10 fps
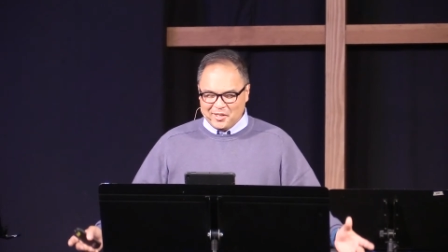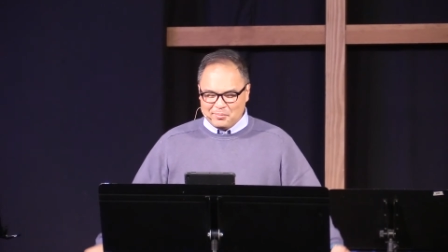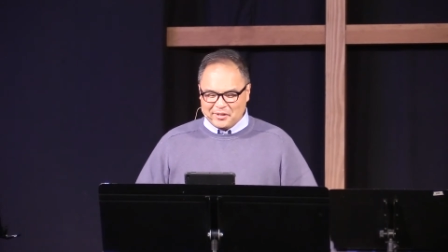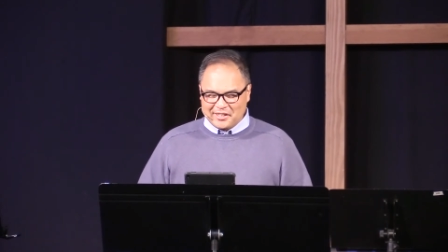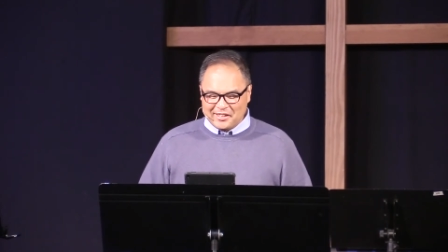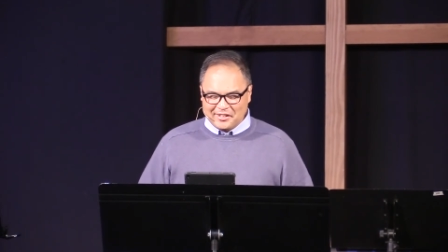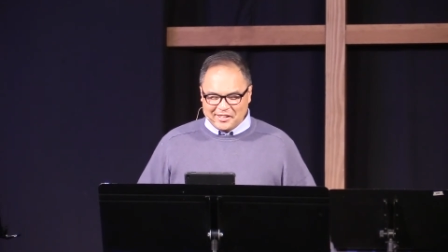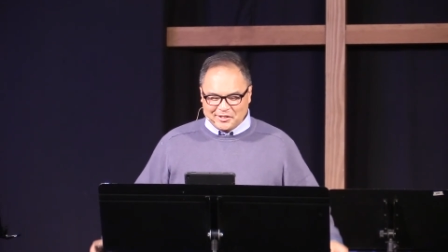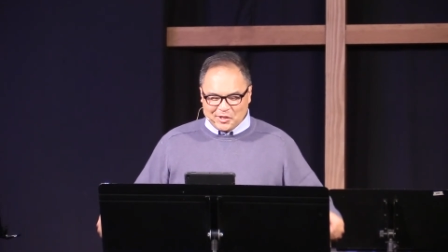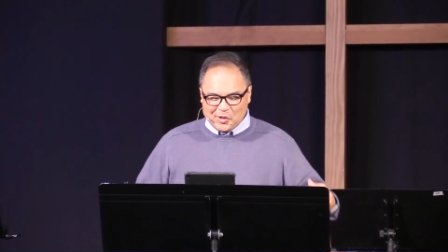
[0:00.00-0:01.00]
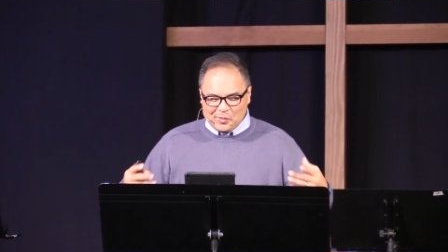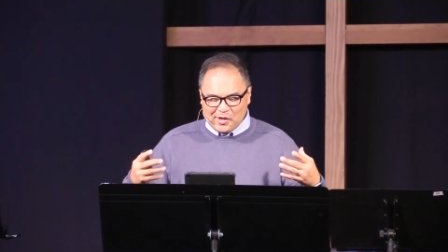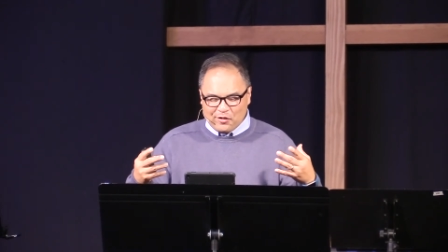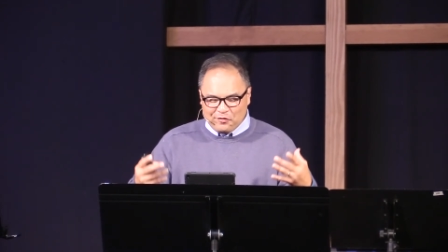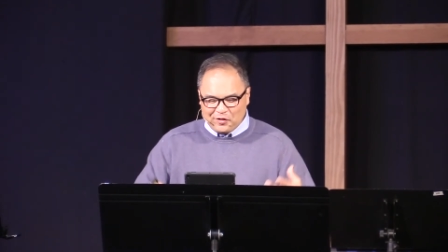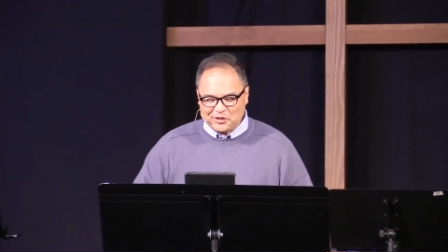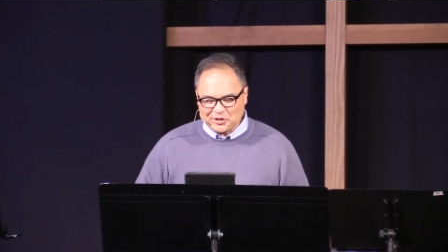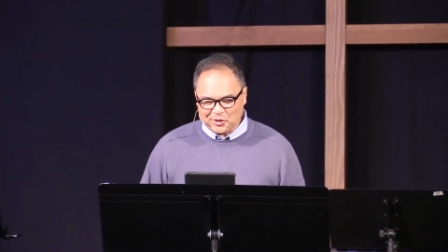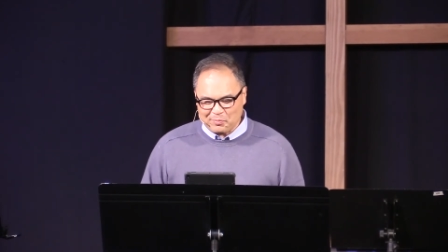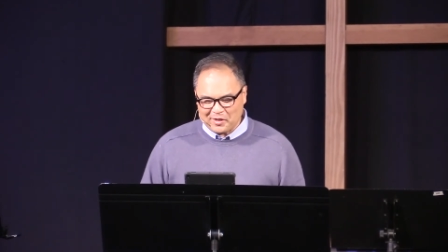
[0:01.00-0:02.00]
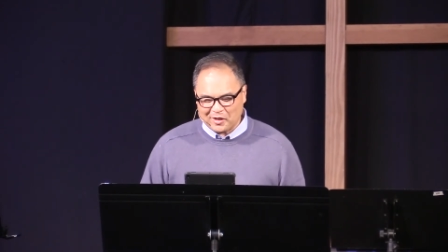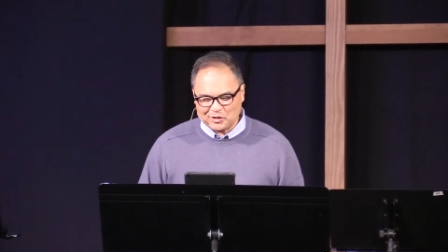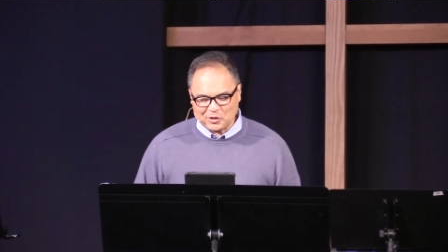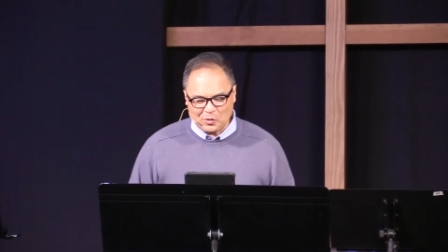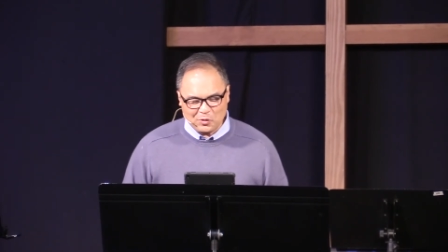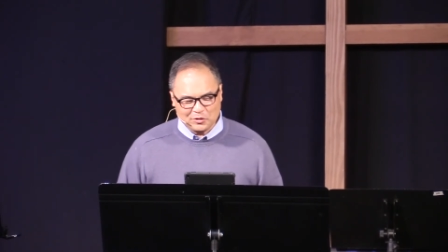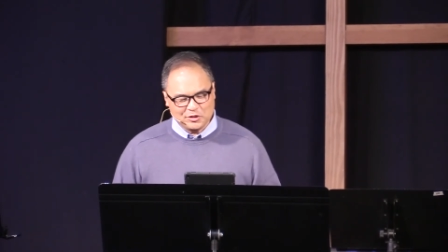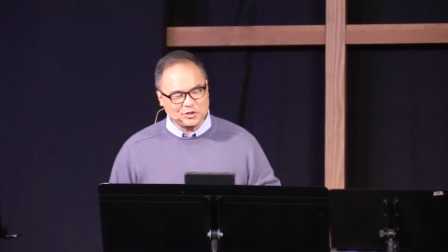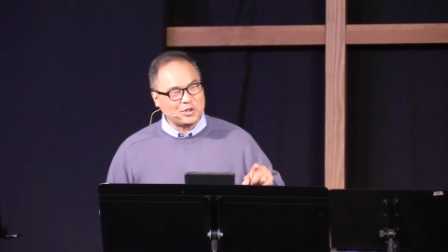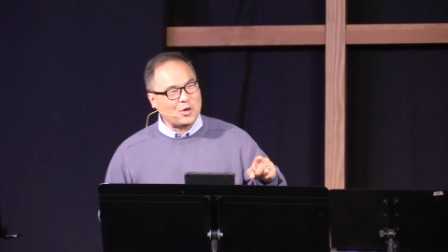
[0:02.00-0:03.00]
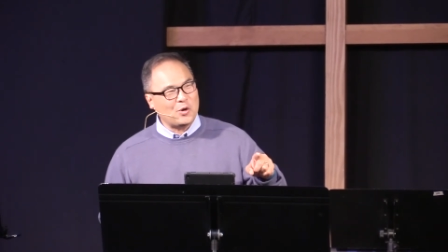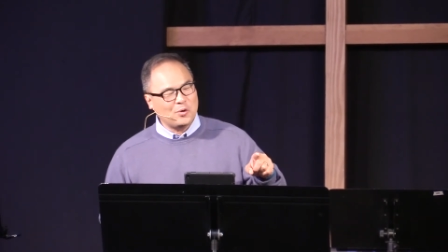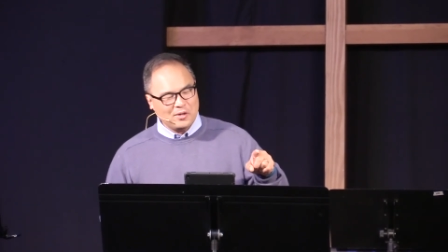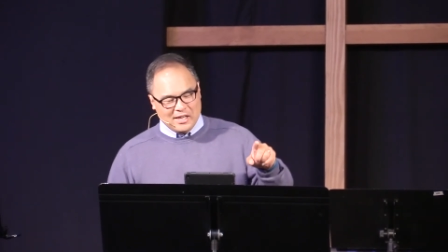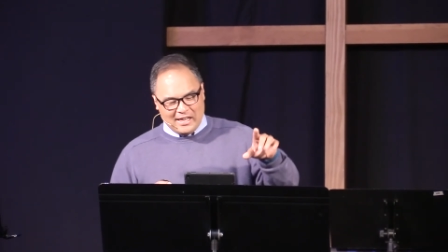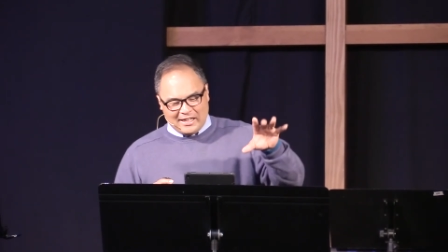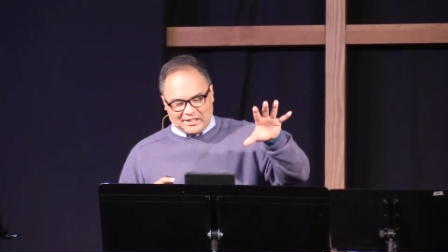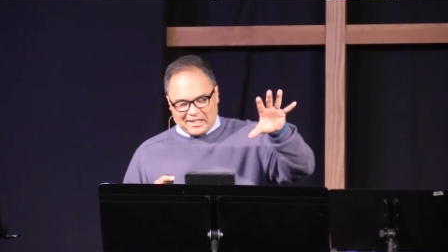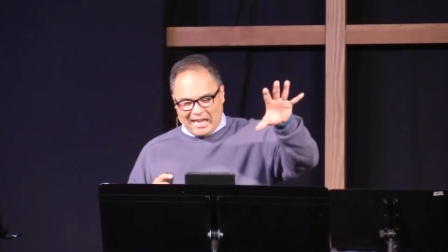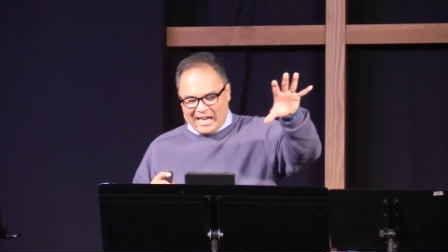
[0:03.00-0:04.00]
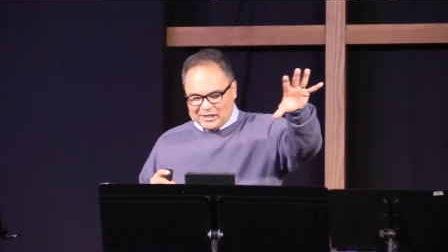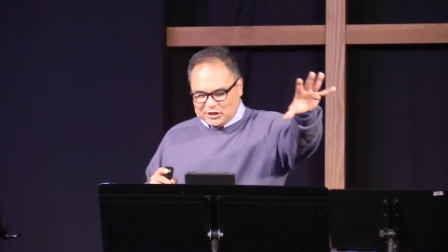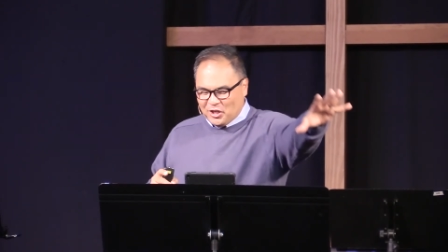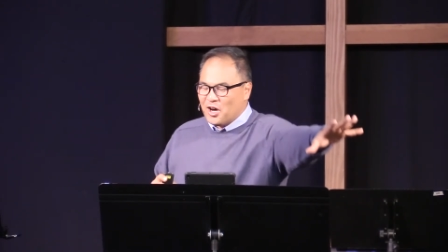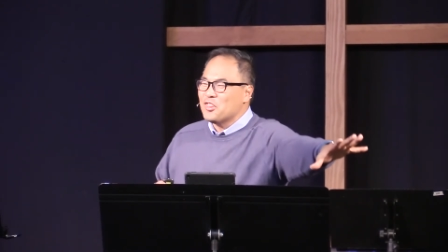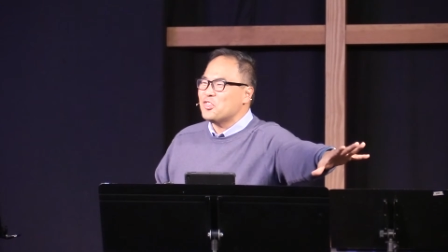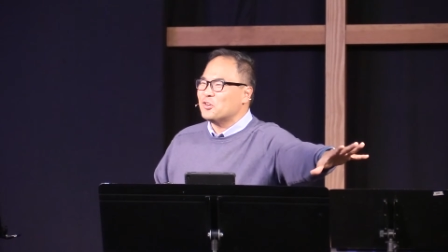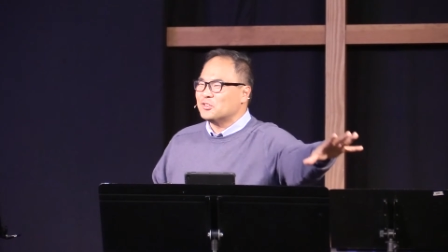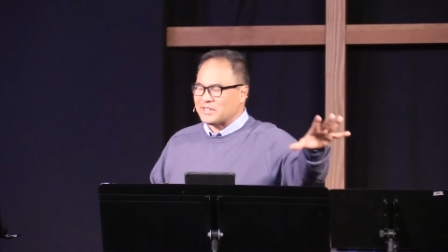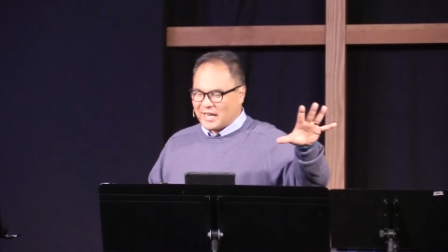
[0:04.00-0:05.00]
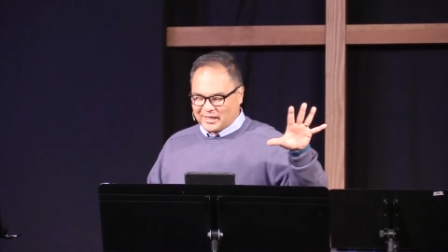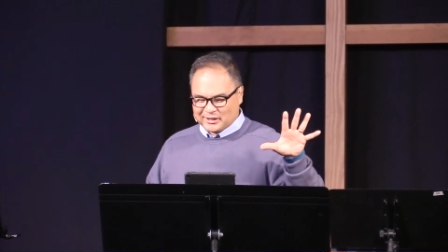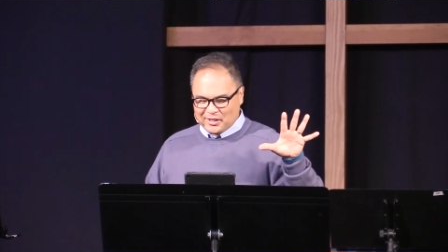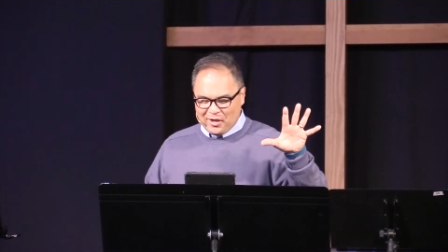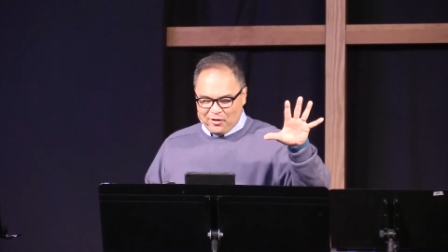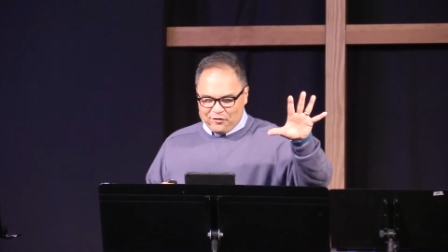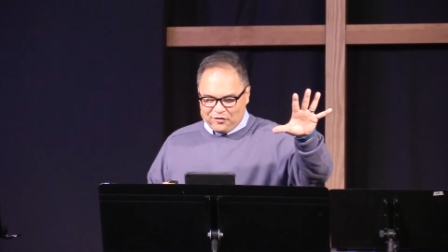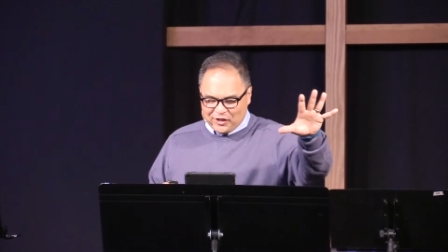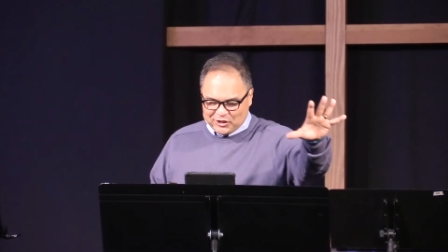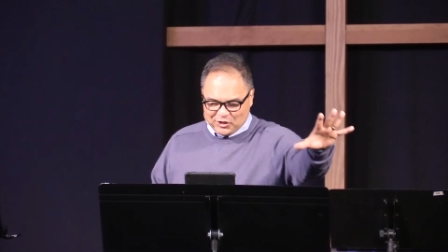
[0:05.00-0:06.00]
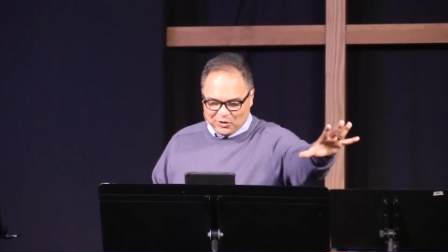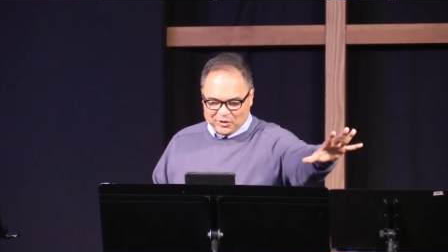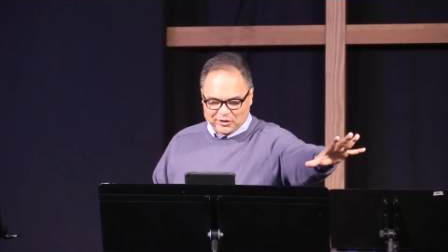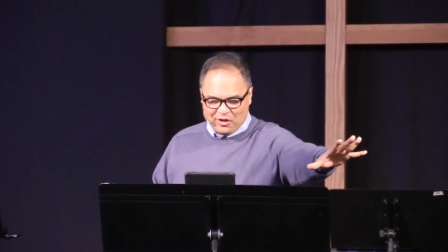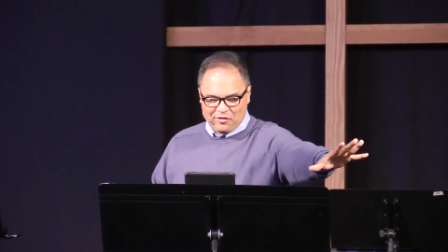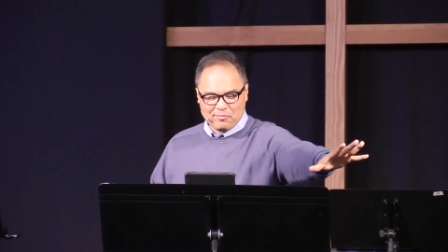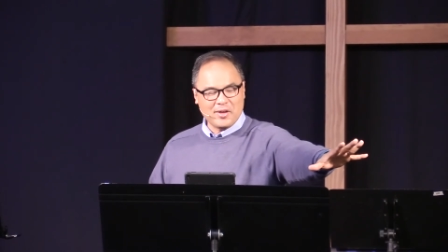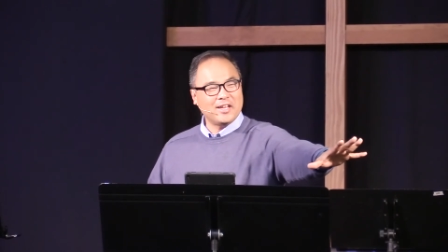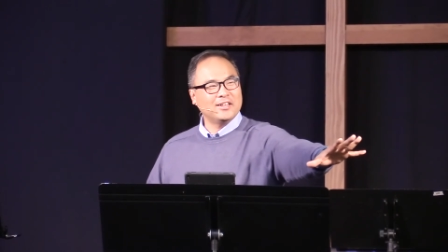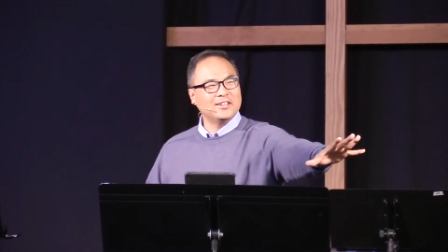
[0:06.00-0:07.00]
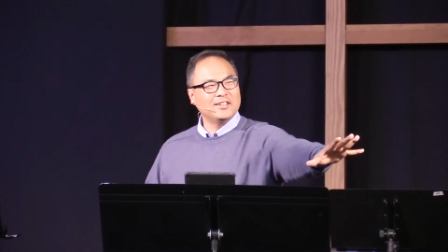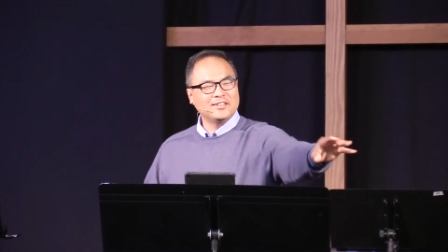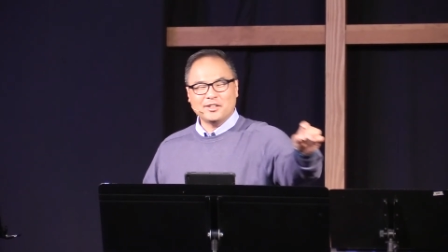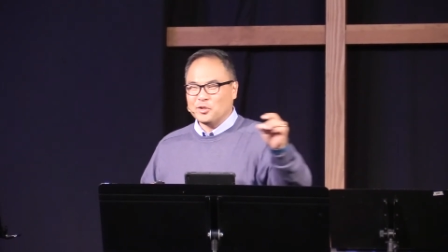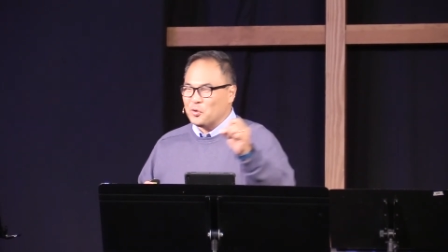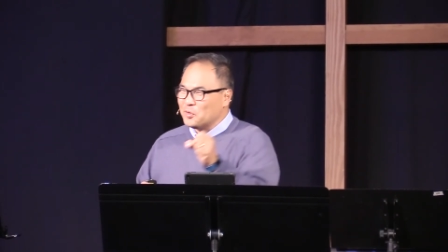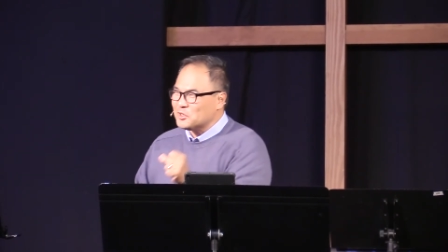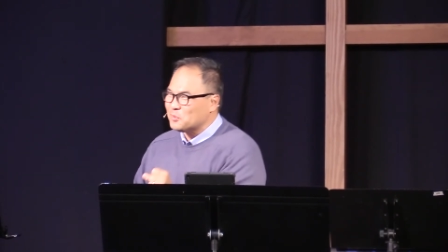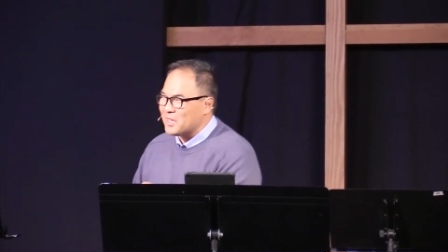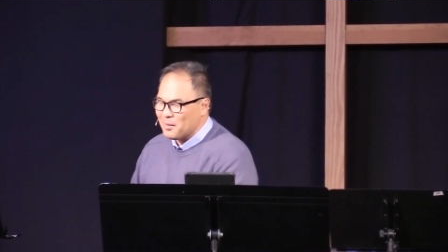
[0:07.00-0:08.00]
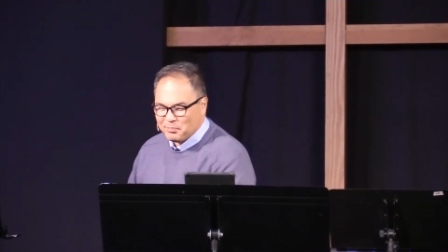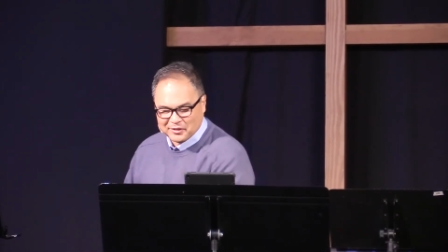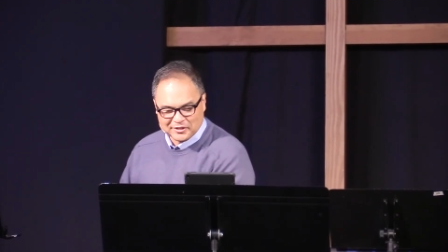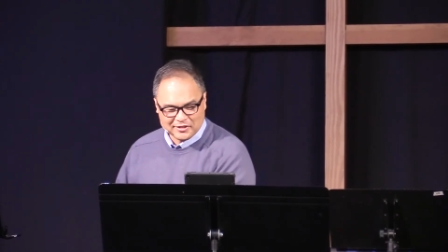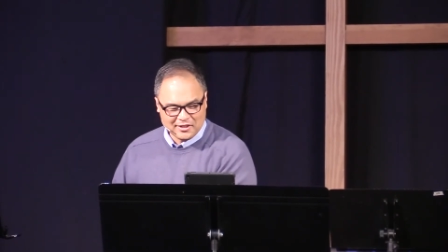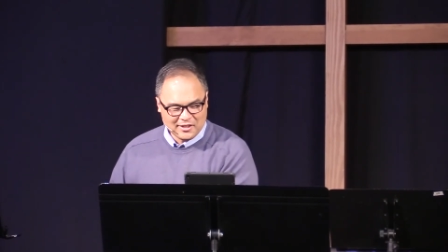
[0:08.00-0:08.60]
But then these career fishermen are told to go and catch others as fishers of men. Now, notice what happens